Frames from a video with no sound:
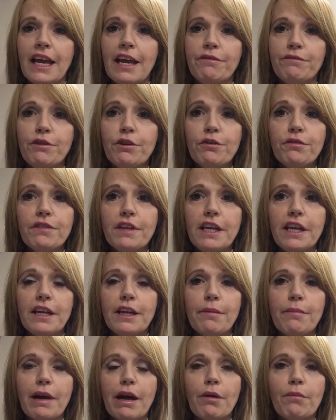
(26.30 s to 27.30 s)
If you're
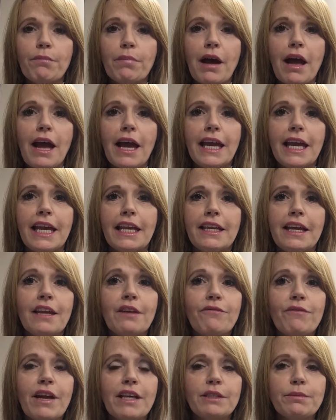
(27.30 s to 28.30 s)
thinking about buying
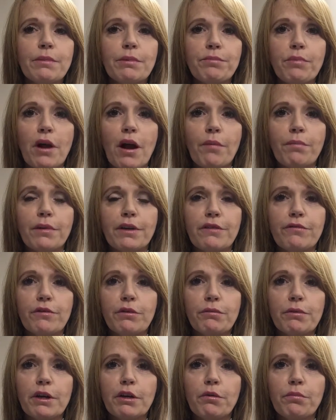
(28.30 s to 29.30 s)
an investment property
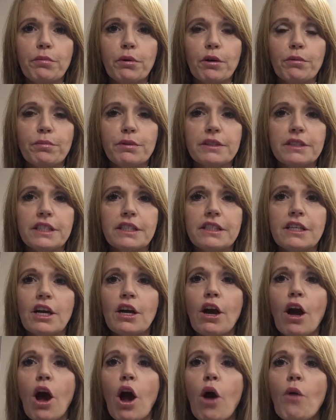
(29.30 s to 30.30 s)
for rental purposes,
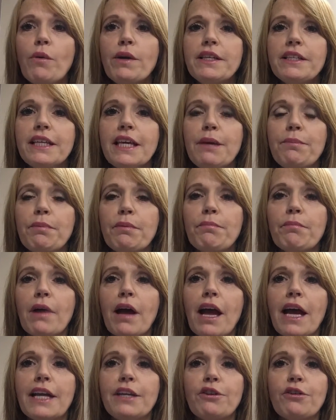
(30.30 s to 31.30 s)
always keep in
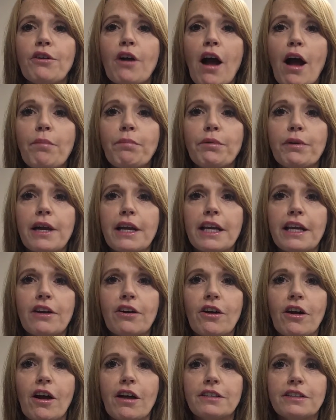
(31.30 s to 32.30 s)
mind your operating
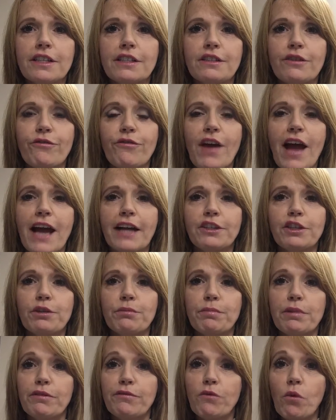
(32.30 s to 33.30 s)
costs as a
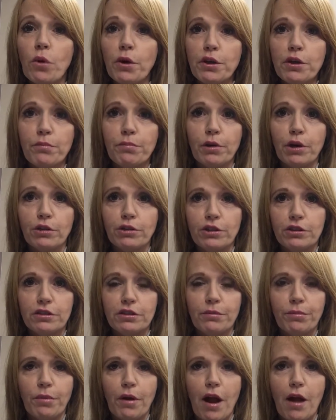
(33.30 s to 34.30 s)
factor before you
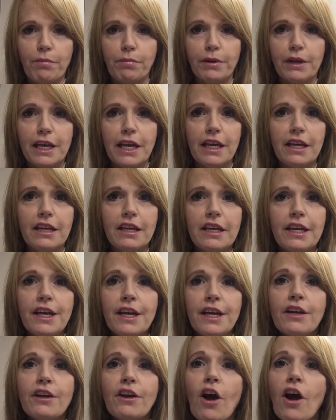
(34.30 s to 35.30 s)
purchase the property.
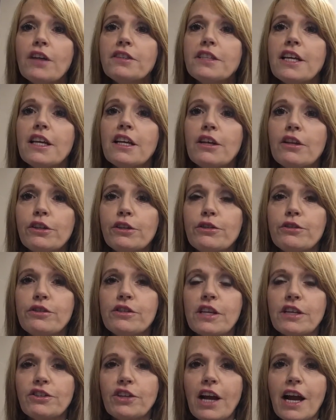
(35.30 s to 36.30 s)
Costs can include
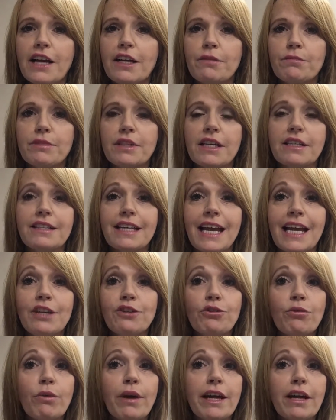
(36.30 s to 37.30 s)
such items as
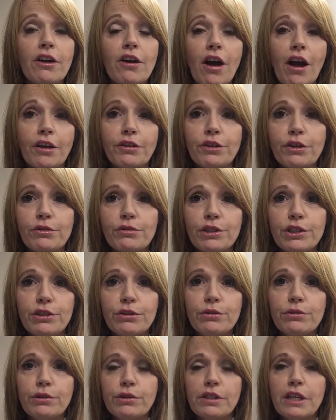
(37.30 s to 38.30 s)
HOA and Condo
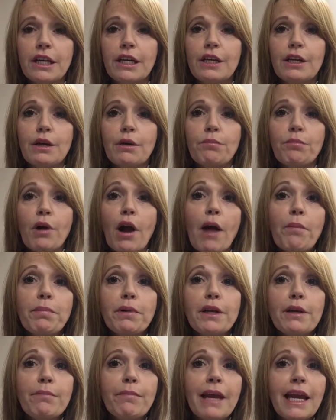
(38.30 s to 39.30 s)
Dues,
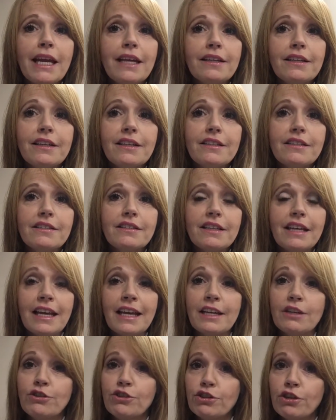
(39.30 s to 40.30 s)
property maintenance,
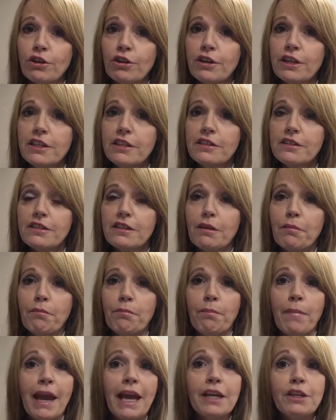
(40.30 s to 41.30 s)
insurance,
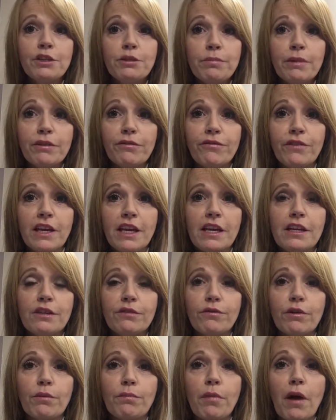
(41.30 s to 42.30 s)
management
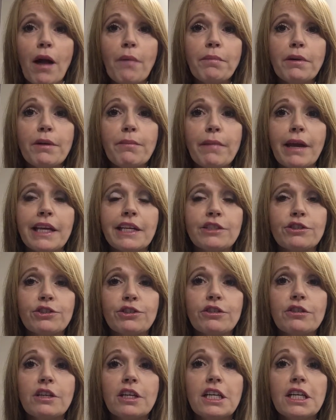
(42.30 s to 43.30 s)
fees for a property
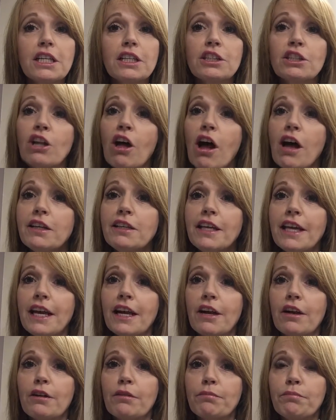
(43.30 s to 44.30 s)
manager, lawn
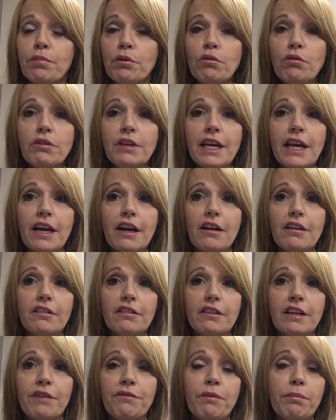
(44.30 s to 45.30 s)
care, pool
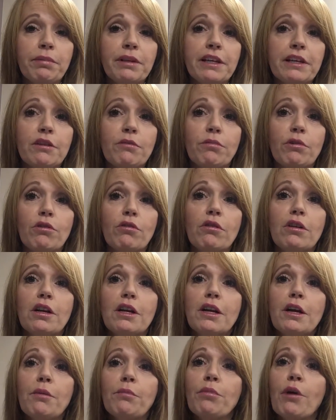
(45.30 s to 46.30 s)
care, if applicable,
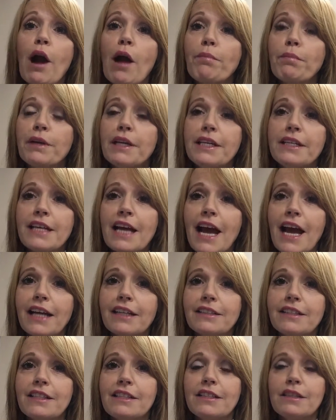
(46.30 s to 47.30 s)
property
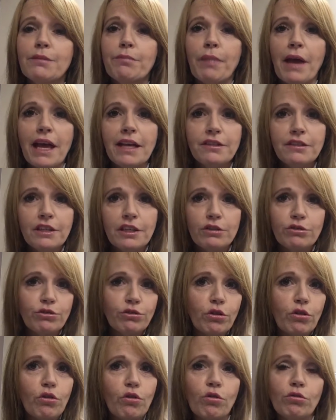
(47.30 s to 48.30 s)
taxes, pest
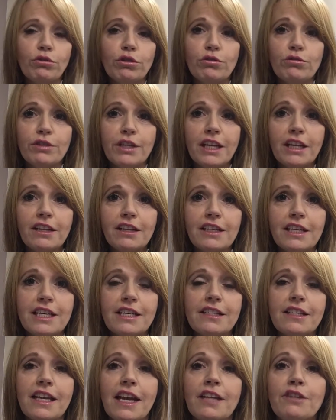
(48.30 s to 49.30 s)
control,
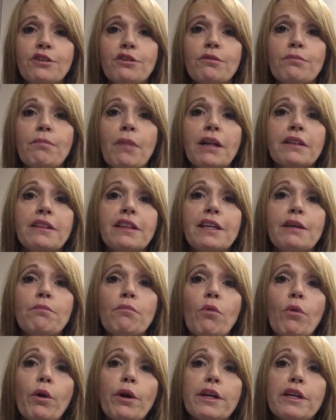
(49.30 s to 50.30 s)
utilities, and your monthly
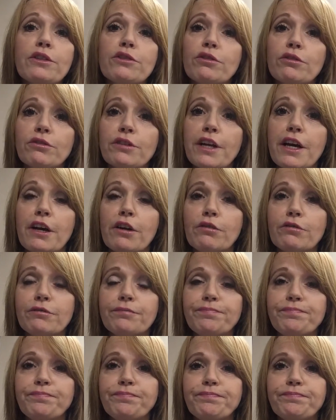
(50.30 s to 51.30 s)
mortgage or note.
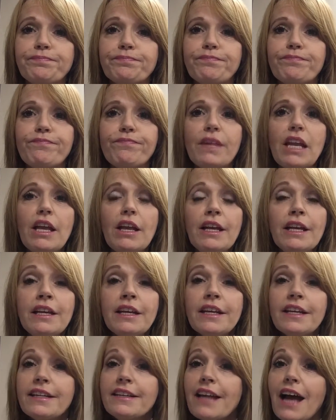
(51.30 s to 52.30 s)

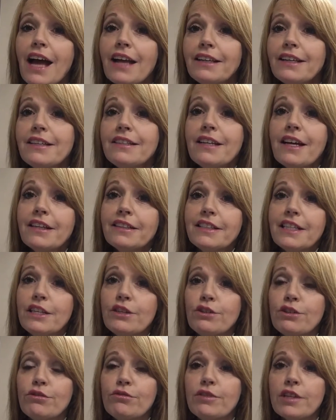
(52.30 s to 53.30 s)
Not
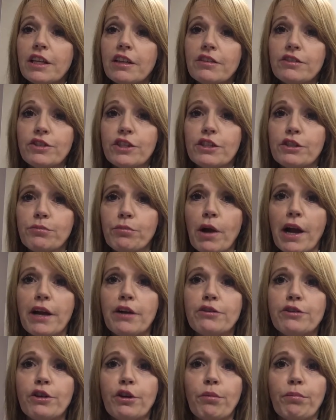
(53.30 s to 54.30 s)
conducting due diligence
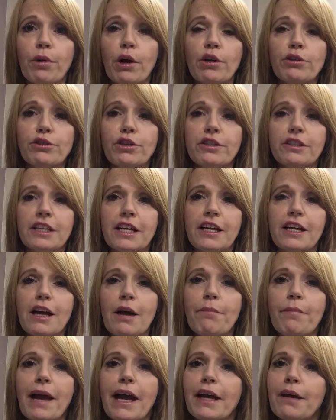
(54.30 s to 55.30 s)
prior to your purchase can
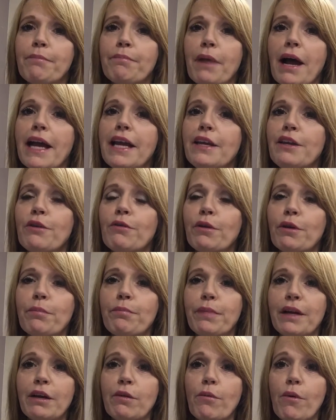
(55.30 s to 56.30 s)
come back and bite you in a
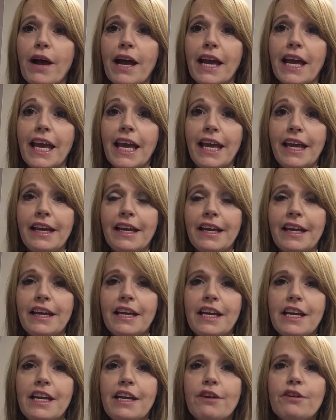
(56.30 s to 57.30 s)
big way.
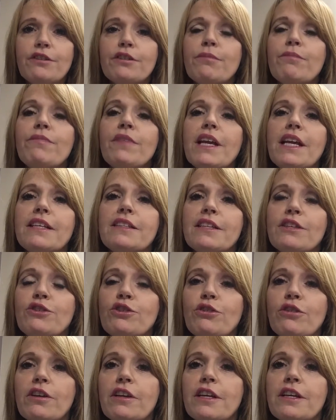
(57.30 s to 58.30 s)
Here are some things
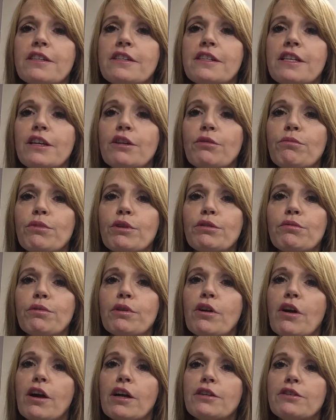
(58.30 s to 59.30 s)
that you can consider with
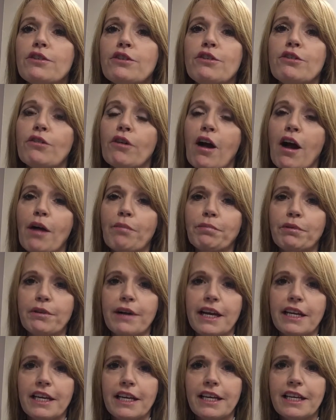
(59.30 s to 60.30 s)
regard to your
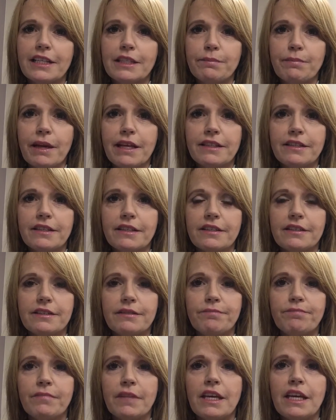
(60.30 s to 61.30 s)
operating
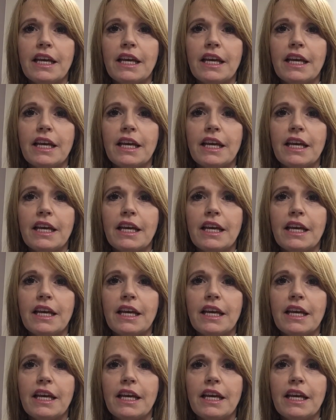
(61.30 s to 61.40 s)
expenses.